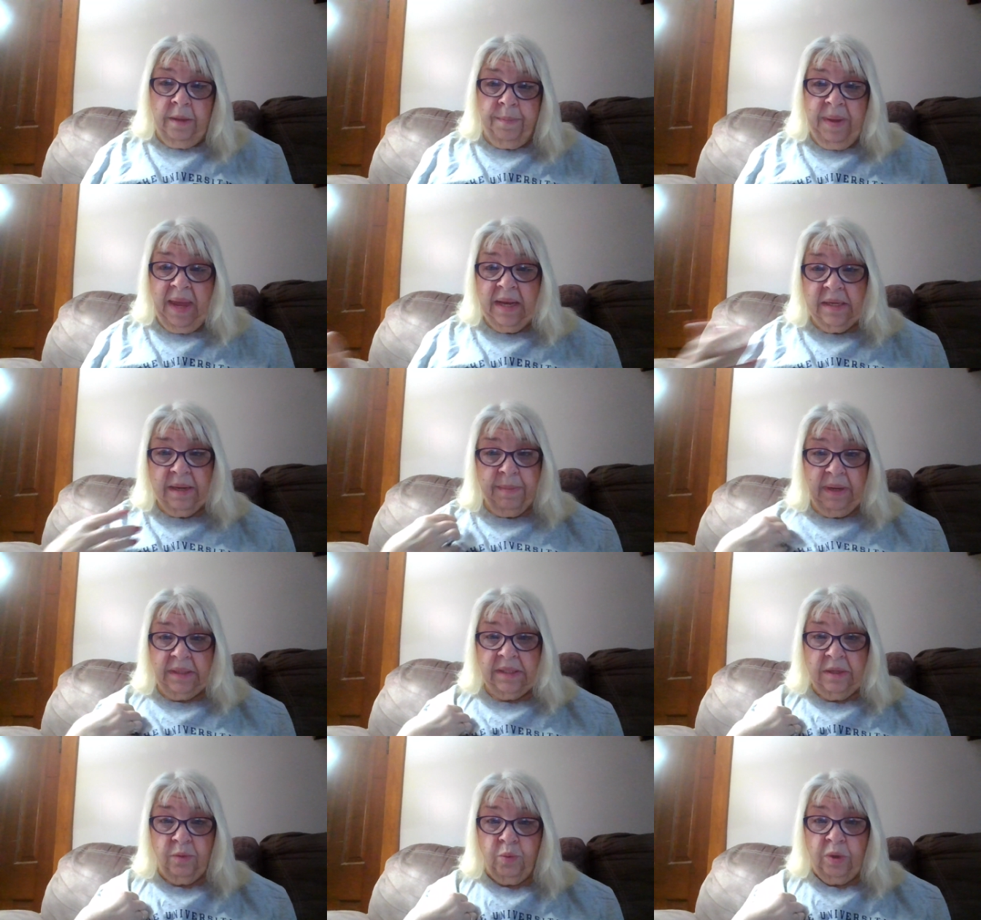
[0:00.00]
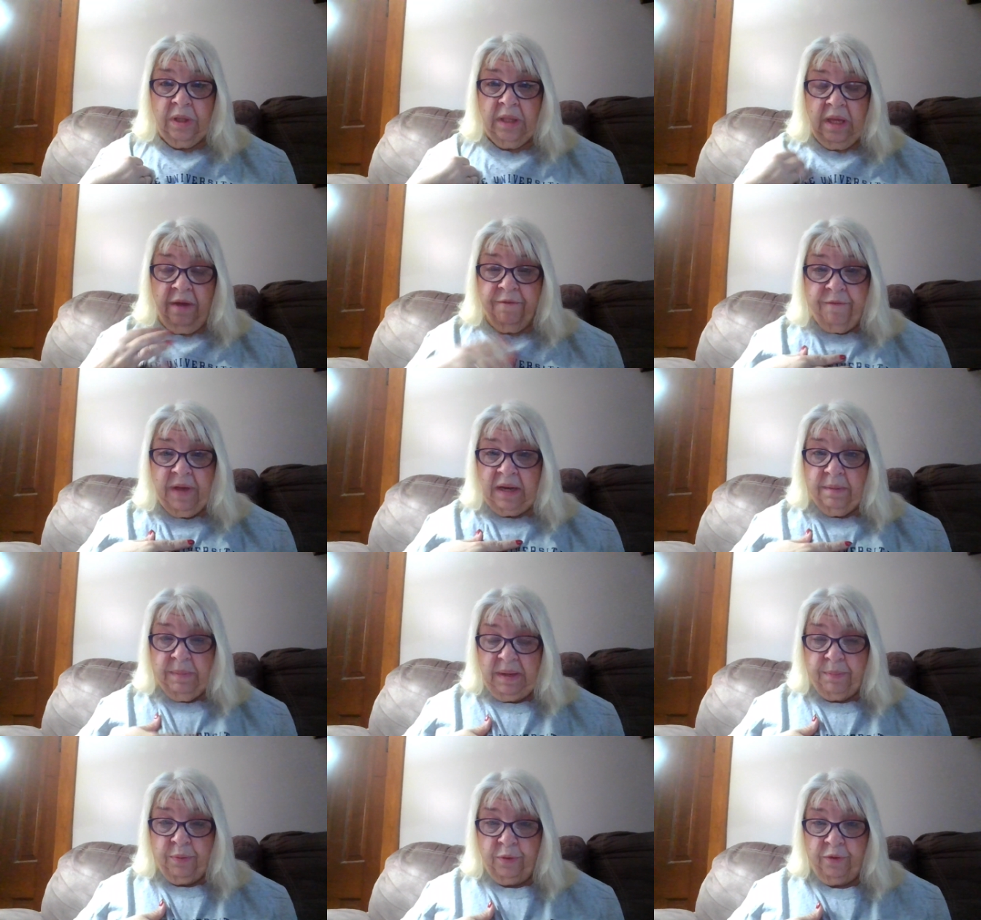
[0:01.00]
The pandemic didn't really affect
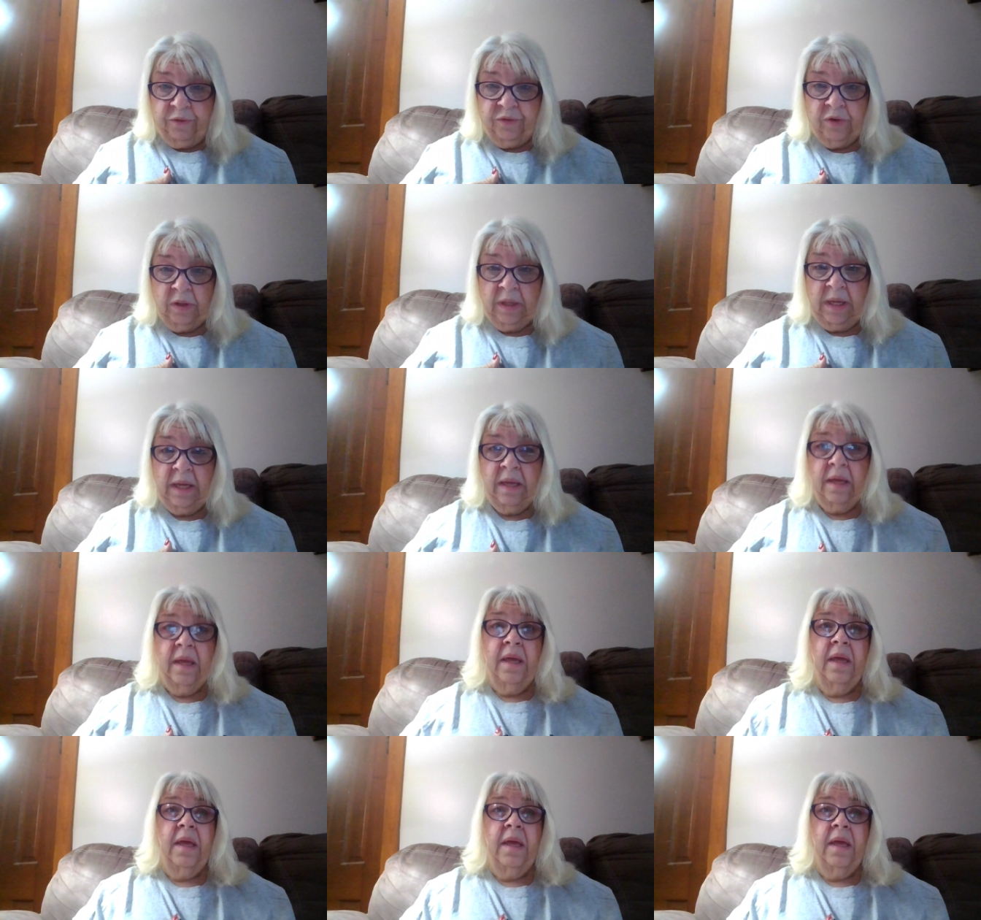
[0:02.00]
me personally.